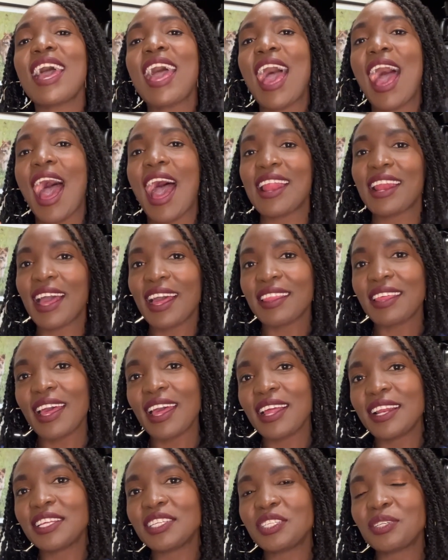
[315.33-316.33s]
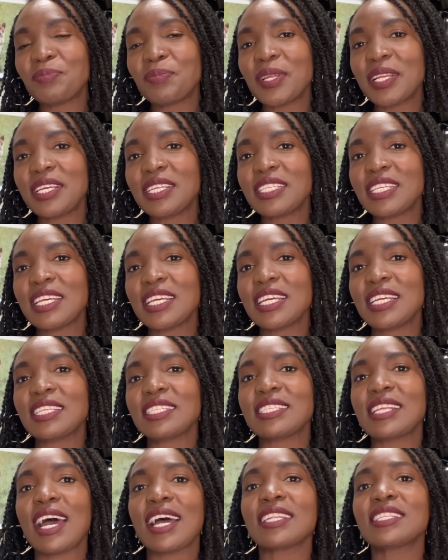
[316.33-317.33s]
Another eligibility is
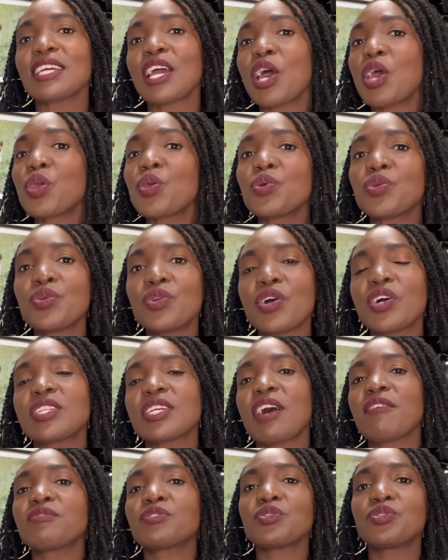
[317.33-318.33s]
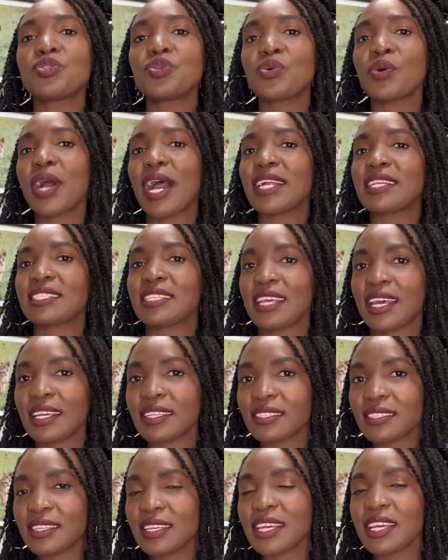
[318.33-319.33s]
that you do not have to do a test,
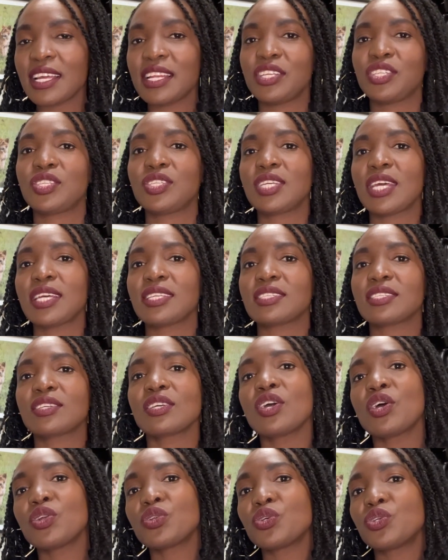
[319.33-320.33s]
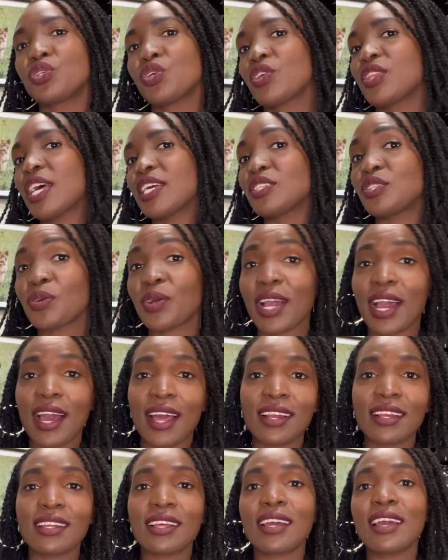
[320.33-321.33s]
English test, to show that you
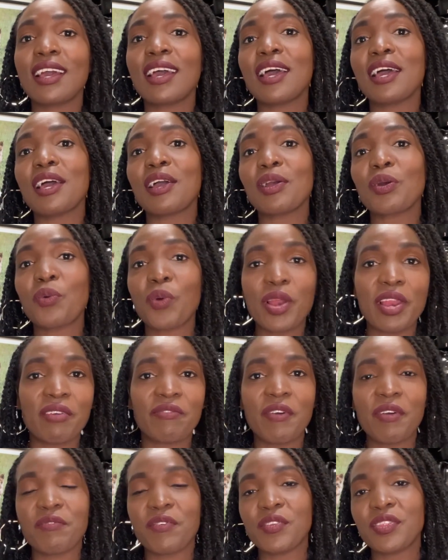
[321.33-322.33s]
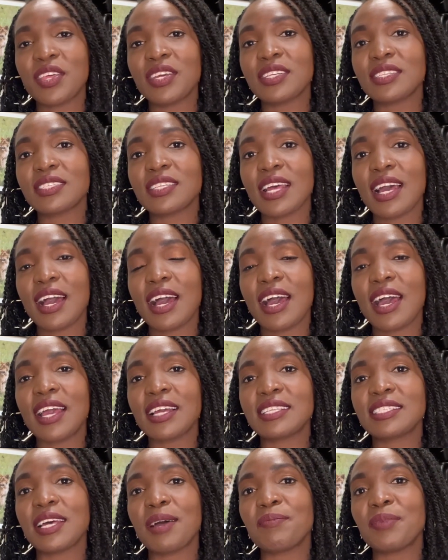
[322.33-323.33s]
can qualify for this
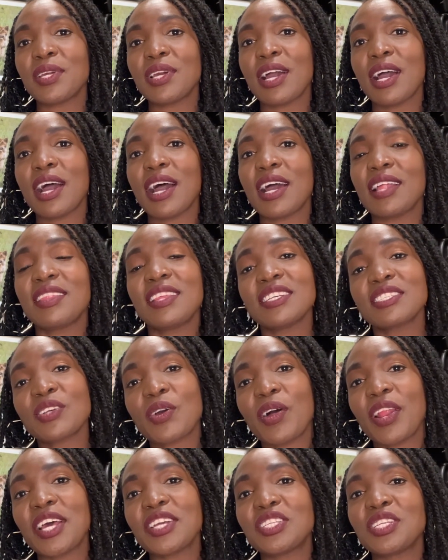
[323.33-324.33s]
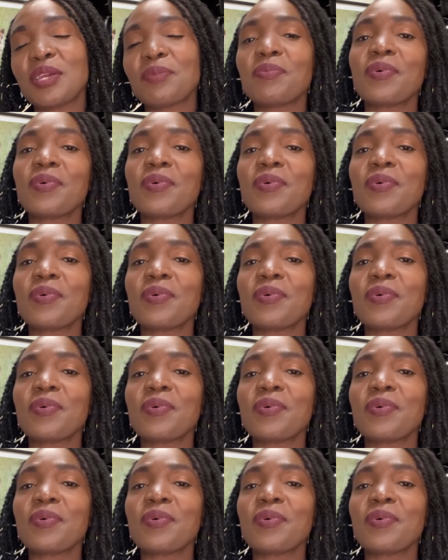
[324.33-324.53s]
this scholarship.